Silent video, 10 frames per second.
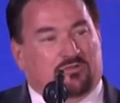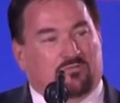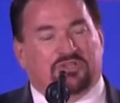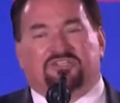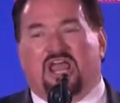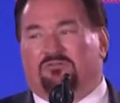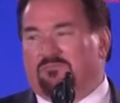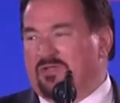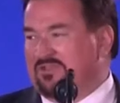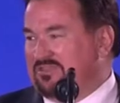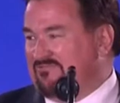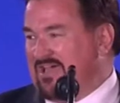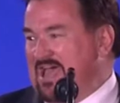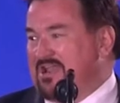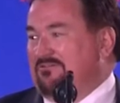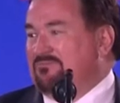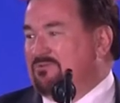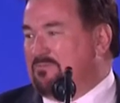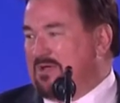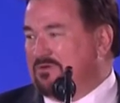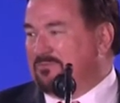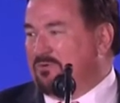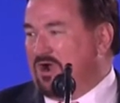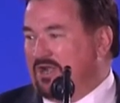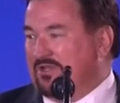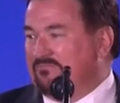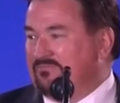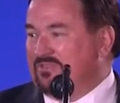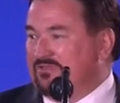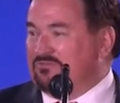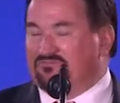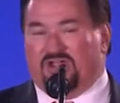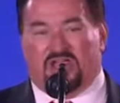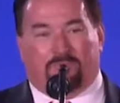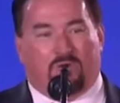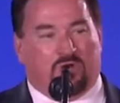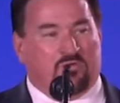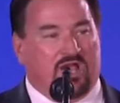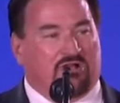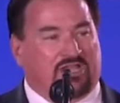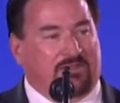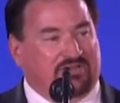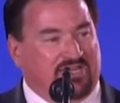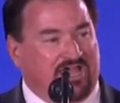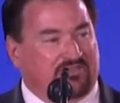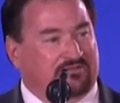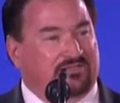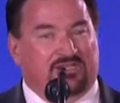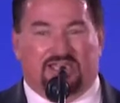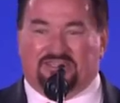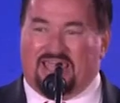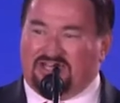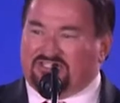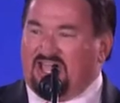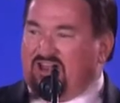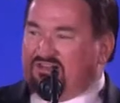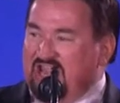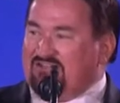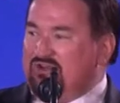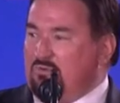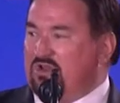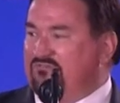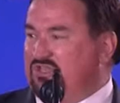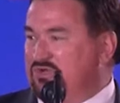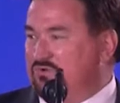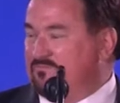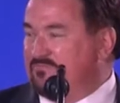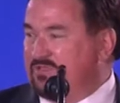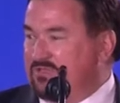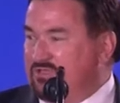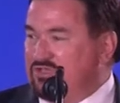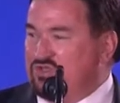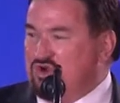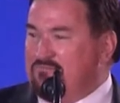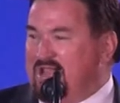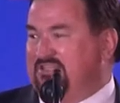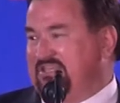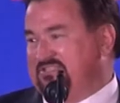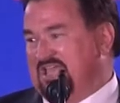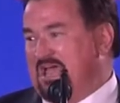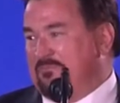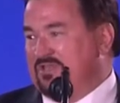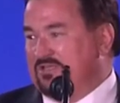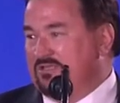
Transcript: When we started rebuilding Nevada, Republican Party, it was very important we all came together. And that entitled every one of you. You made this happen.